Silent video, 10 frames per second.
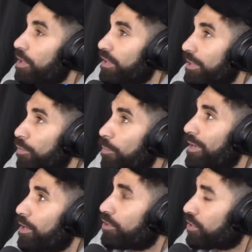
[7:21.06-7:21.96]
Okay, what
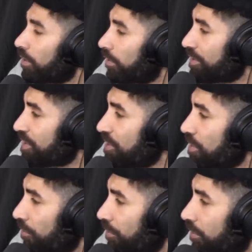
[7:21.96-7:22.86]
about Odegaard? Is he
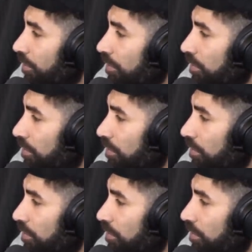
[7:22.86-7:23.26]
still on the cards?